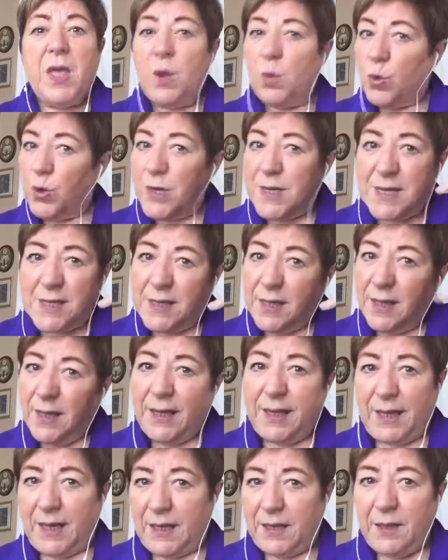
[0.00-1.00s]
We're still
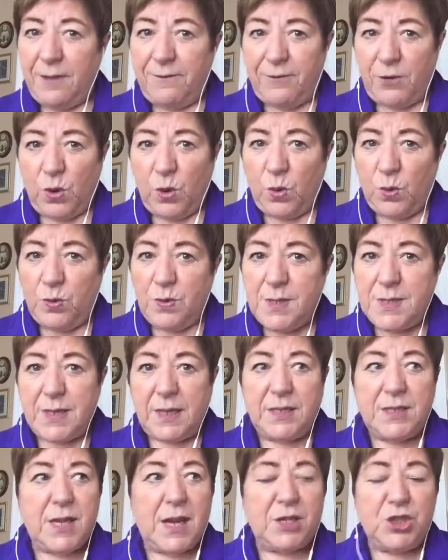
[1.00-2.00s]
hitting the phones
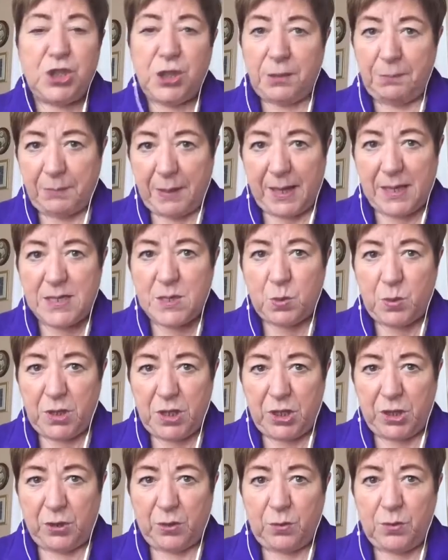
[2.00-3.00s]
and touching base with
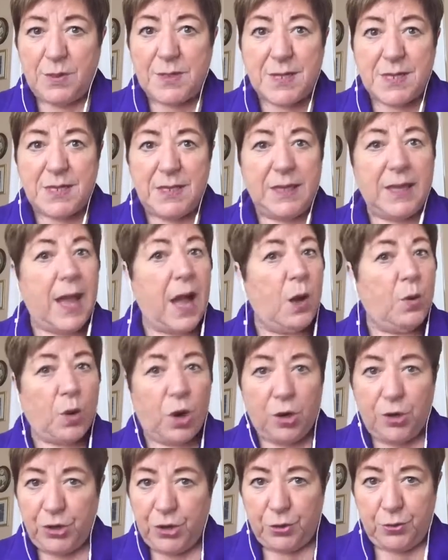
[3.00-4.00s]
you to see how
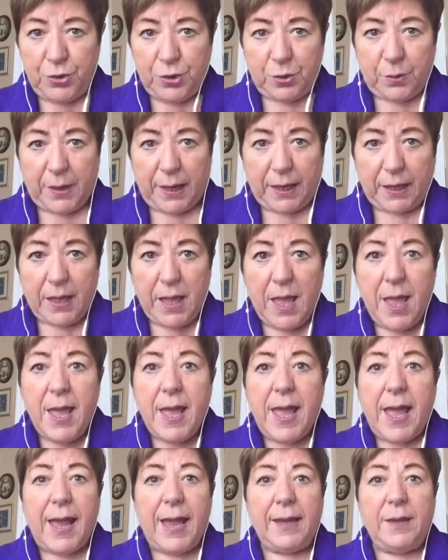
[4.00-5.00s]
are you doing
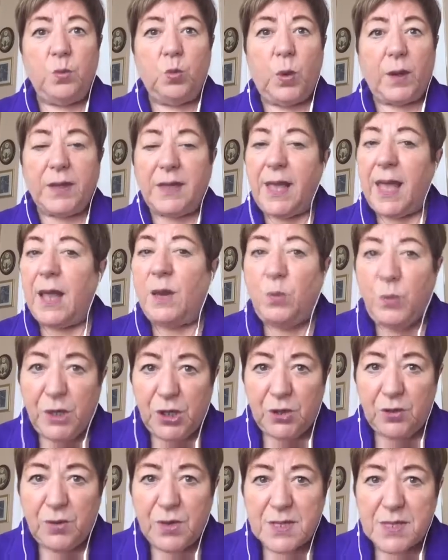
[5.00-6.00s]
and what can we
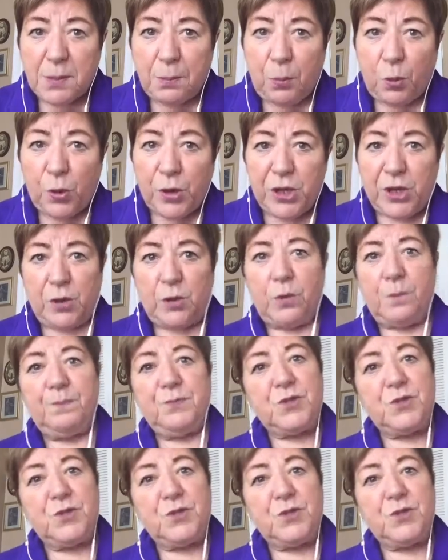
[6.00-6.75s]
do to support you.